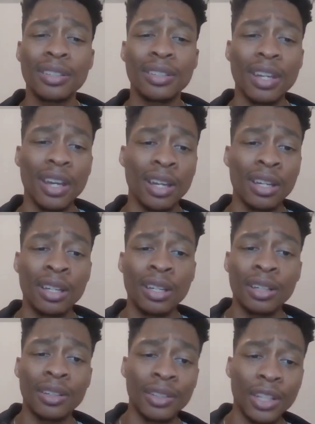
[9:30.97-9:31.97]
Yeah,
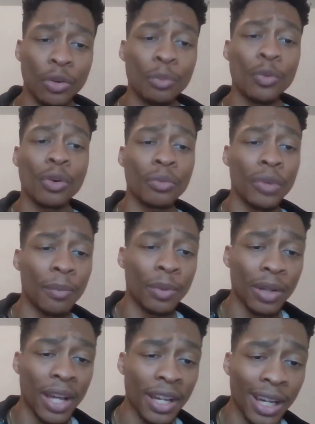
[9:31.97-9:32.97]
they were more rebel-like,